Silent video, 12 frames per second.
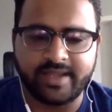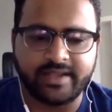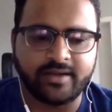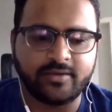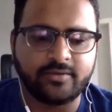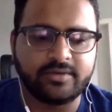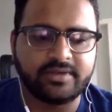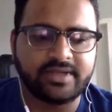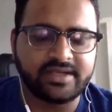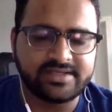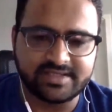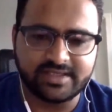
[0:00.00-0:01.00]
background
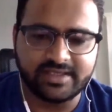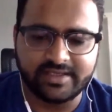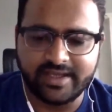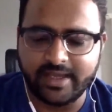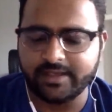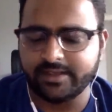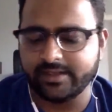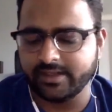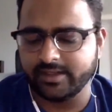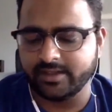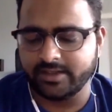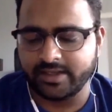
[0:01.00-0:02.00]
that is still intact,
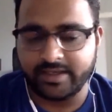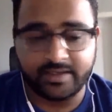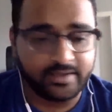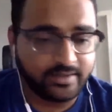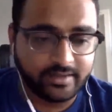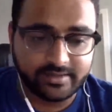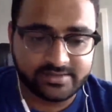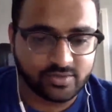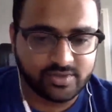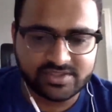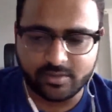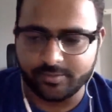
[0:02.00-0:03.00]
and
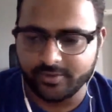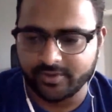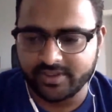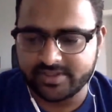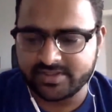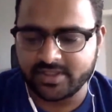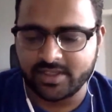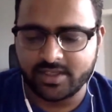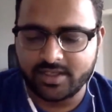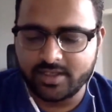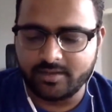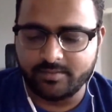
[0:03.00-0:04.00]
so is computers.
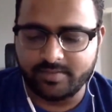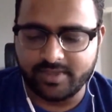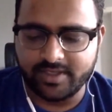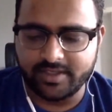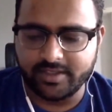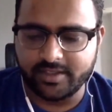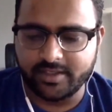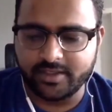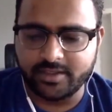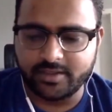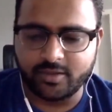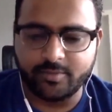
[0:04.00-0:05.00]
But
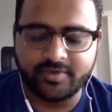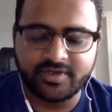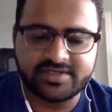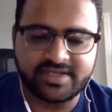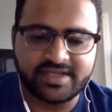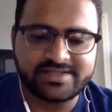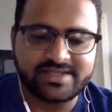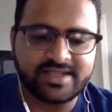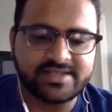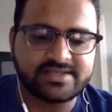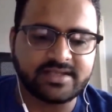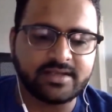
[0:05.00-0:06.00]
computer science
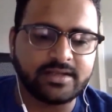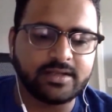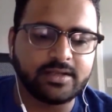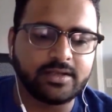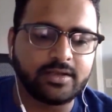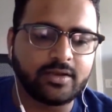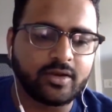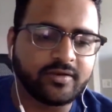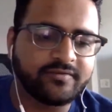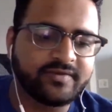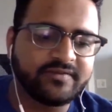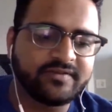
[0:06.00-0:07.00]
has a lot
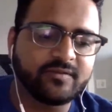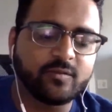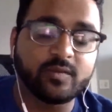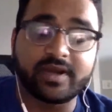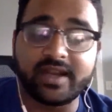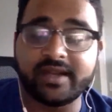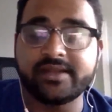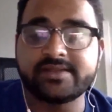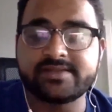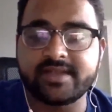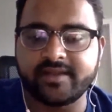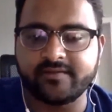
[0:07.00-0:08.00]
of different
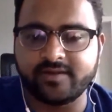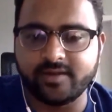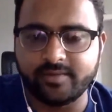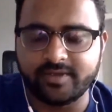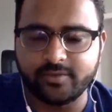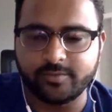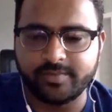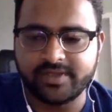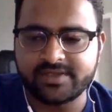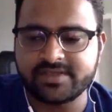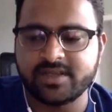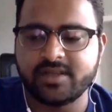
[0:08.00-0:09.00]
varieties that have come into
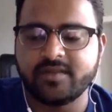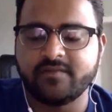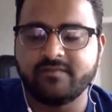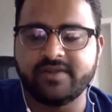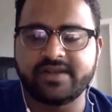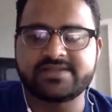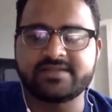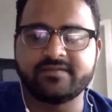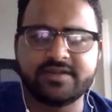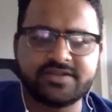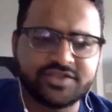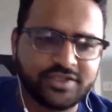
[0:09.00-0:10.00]
place. Whereas
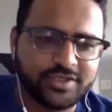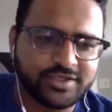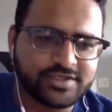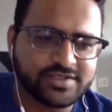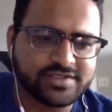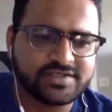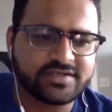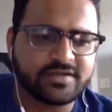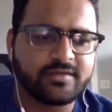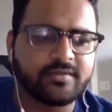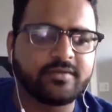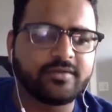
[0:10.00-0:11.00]
civil engineers
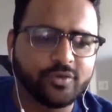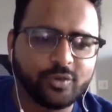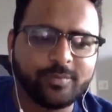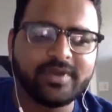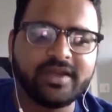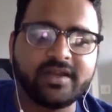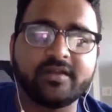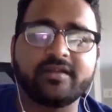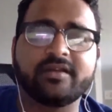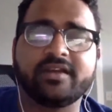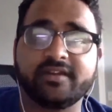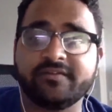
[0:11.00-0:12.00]
do build
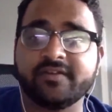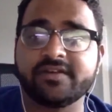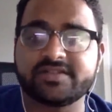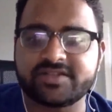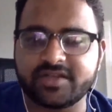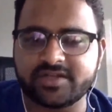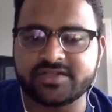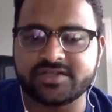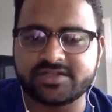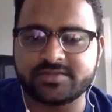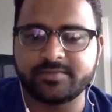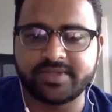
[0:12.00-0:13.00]
different
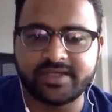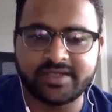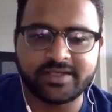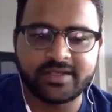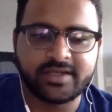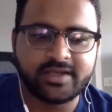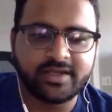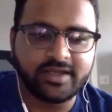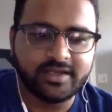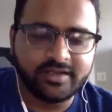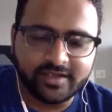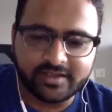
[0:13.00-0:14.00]
structures, but
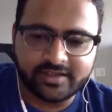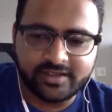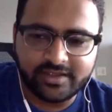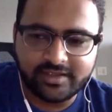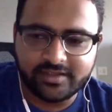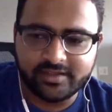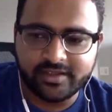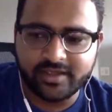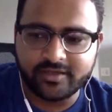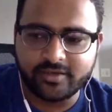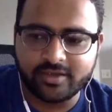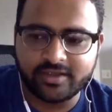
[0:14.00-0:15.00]
internally they
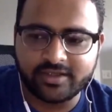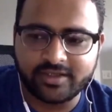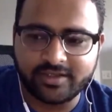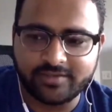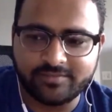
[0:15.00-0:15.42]
are not